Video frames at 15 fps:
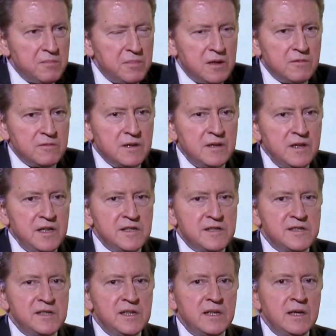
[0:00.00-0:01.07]
about it
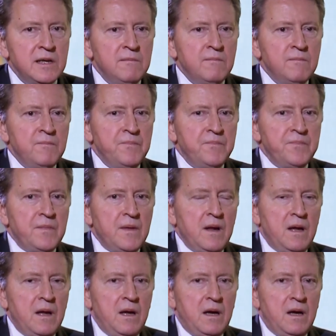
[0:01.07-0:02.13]
is that
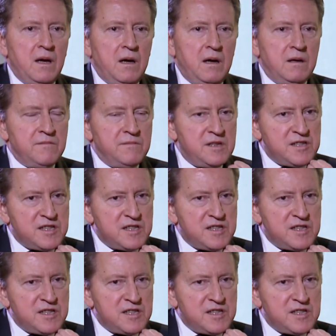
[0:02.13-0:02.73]
uh, the